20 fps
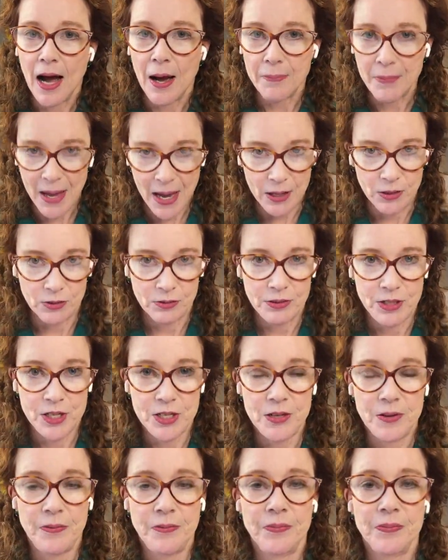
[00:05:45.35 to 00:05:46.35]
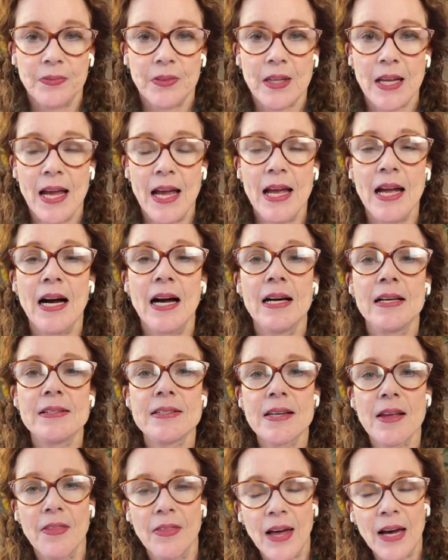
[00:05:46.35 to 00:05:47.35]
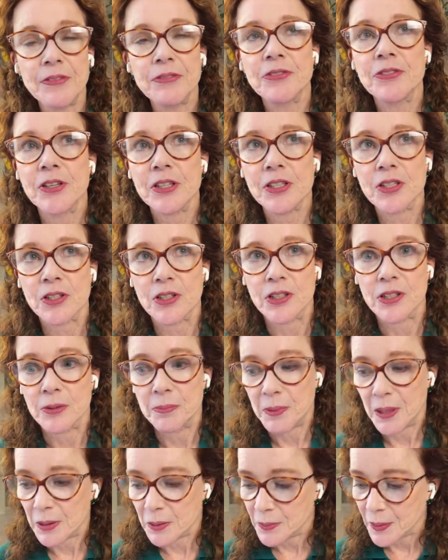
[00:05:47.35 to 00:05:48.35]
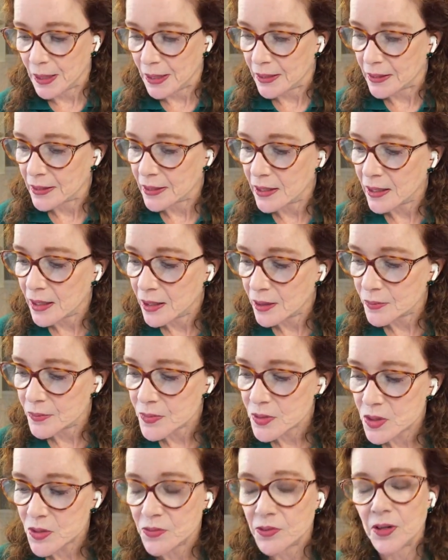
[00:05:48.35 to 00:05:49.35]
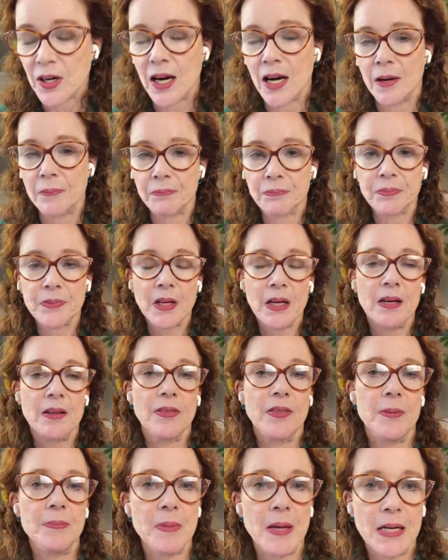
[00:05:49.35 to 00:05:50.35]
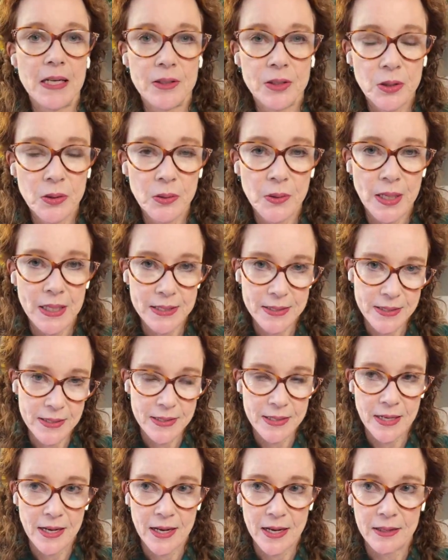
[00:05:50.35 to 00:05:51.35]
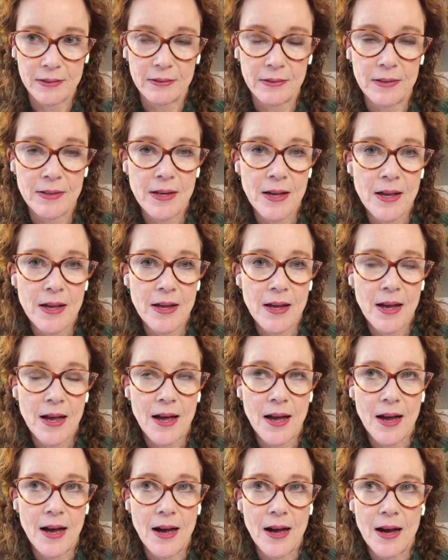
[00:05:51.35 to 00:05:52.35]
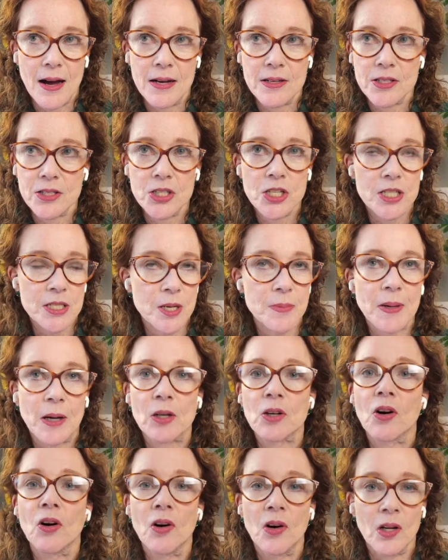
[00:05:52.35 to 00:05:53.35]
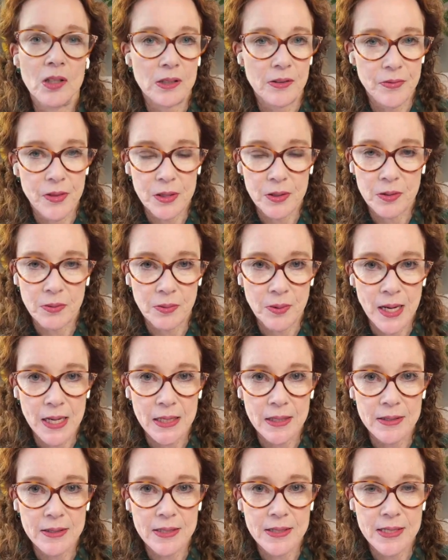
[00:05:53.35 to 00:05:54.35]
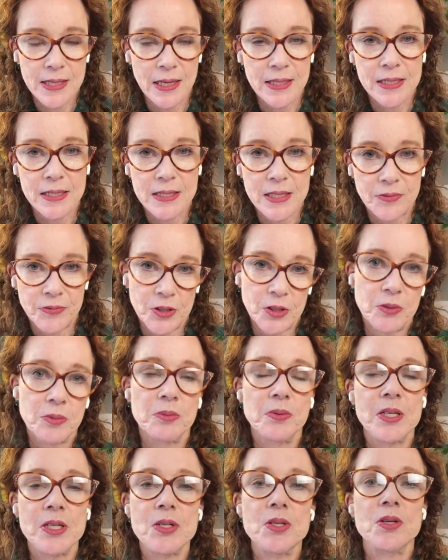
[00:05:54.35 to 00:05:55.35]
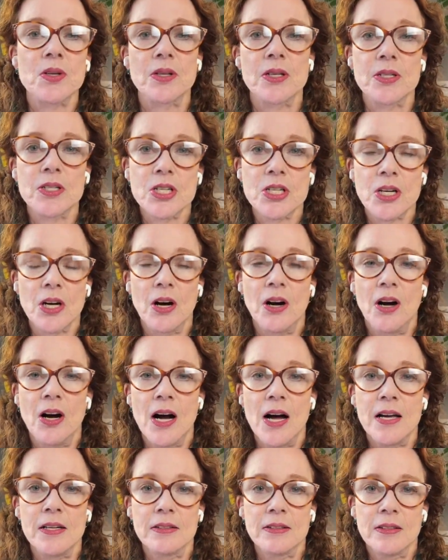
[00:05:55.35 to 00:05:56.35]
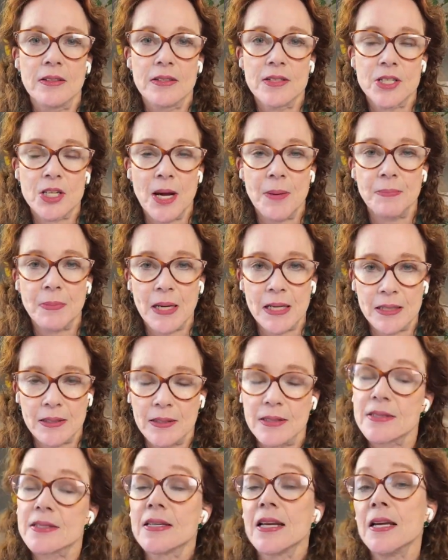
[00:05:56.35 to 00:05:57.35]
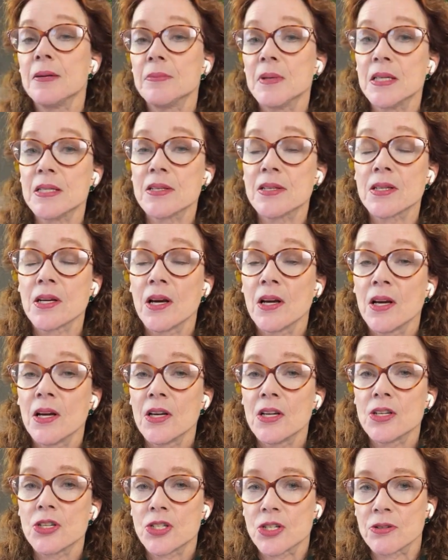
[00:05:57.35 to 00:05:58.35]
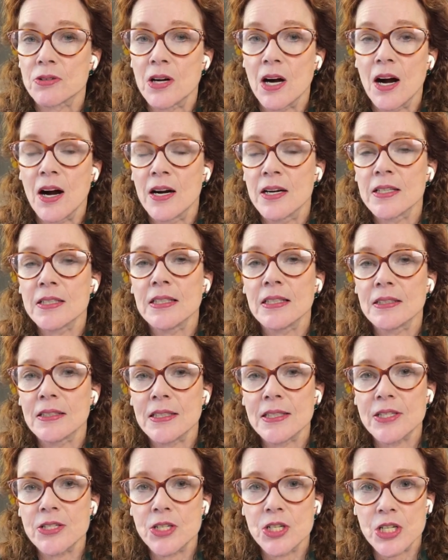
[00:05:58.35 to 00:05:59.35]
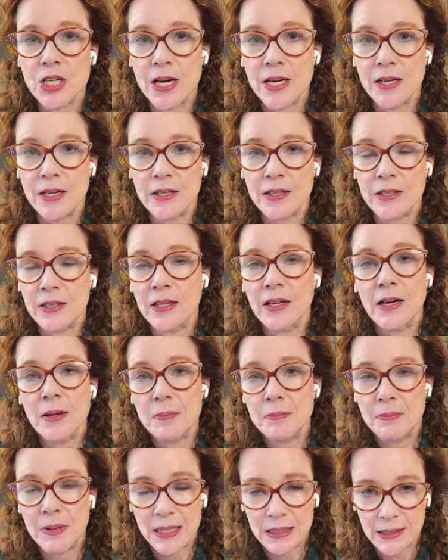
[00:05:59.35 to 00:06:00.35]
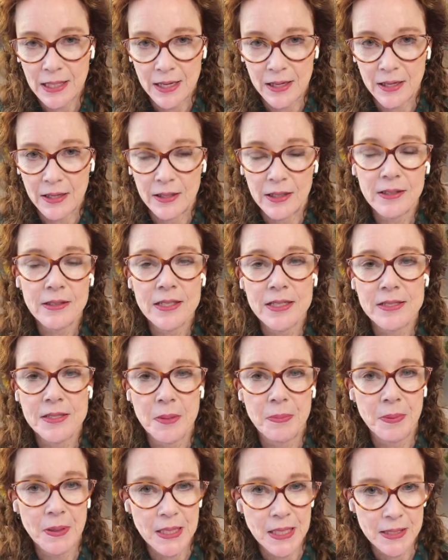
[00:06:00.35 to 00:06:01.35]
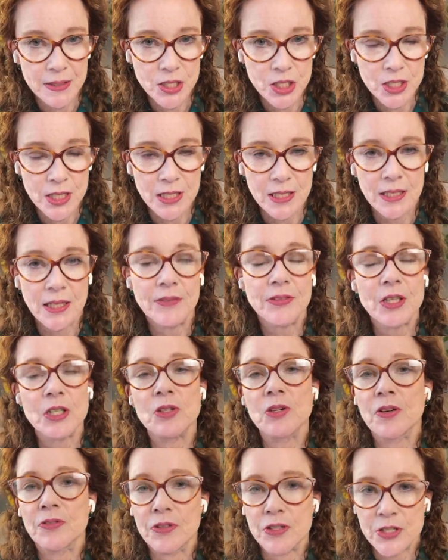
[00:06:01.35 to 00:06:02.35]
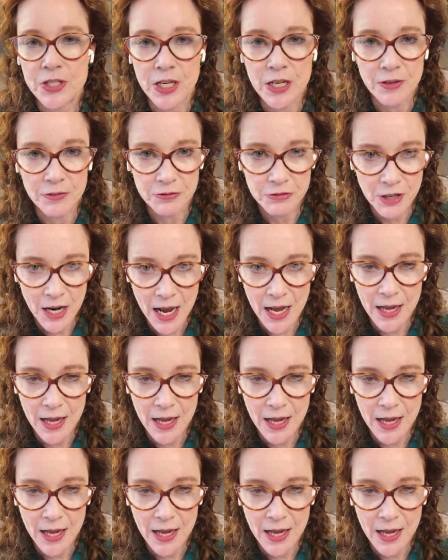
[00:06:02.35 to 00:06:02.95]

About. And that figure, by the way, comes from the man who has done just about all of the great scientific research on champagne. His name is Gerard Ligier-Belair. He's a PhD at the University of